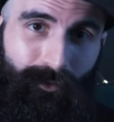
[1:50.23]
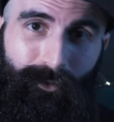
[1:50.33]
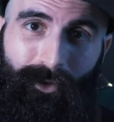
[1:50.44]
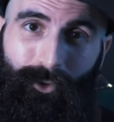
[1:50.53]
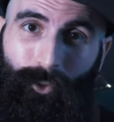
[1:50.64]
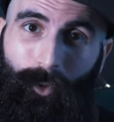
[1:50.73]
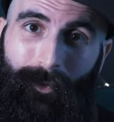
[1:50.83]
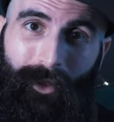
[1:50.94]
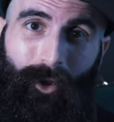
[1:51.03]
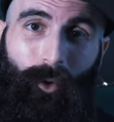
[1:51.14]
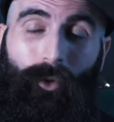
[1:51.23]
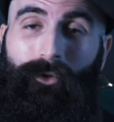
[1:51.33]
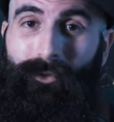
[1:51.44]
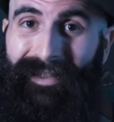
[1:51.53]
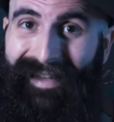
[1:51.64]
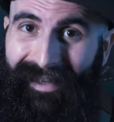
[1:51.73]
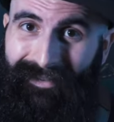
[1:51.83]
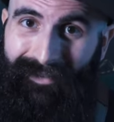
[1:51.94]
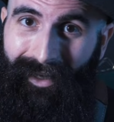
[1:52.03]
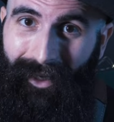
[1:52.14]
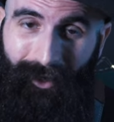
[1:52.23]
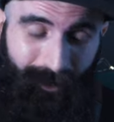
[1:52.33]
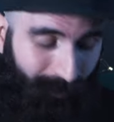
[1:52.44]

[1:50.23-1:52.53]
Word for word: through the dominant chord to get there,